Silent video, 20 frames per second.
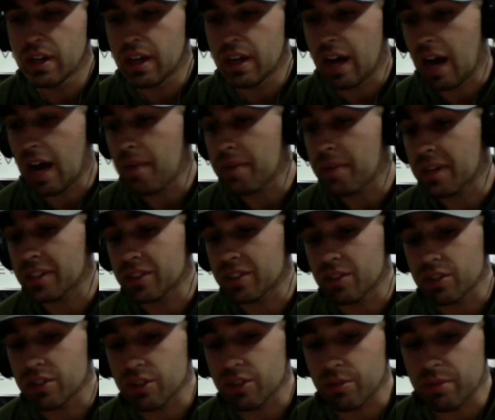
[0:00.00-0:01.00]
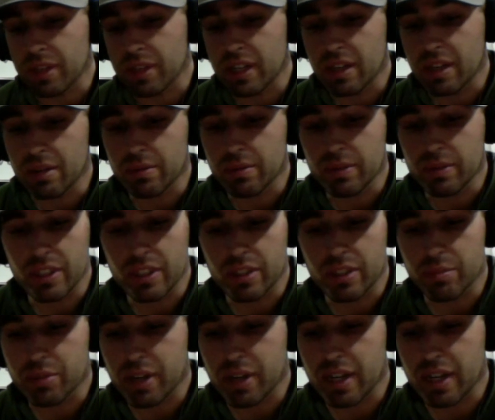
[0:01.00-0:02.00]
I'm on social media,
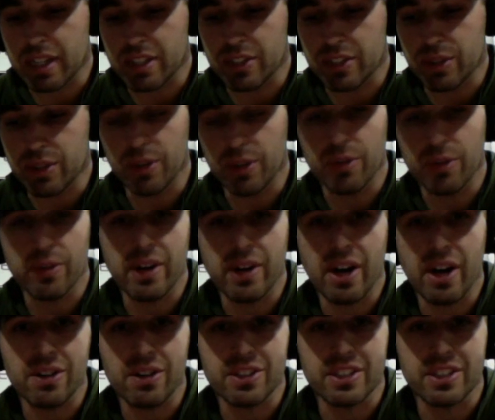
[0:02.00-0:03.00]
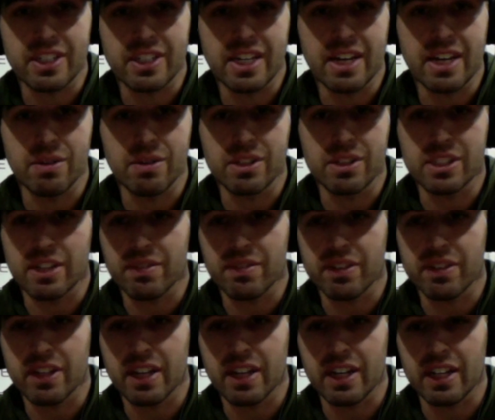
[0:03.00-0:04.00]
probably 2 to 3 hours a day, which I feel
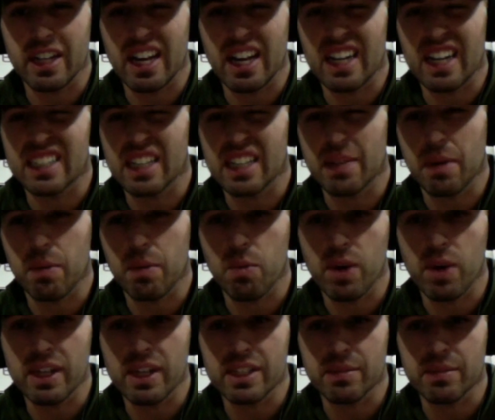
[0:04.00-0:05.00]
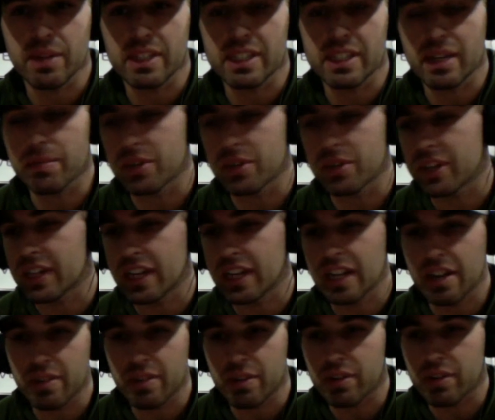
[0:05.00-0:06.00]
like a lot of time I'm wasting my time looking at
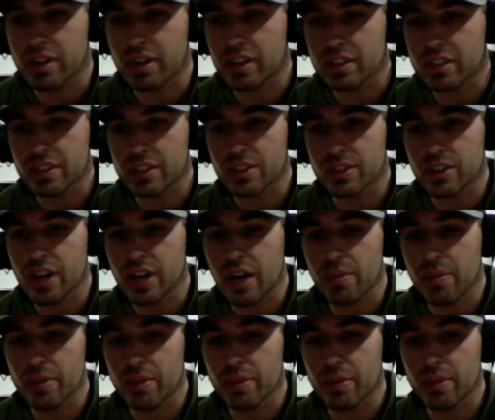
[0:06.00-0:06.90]
everyone else's crap.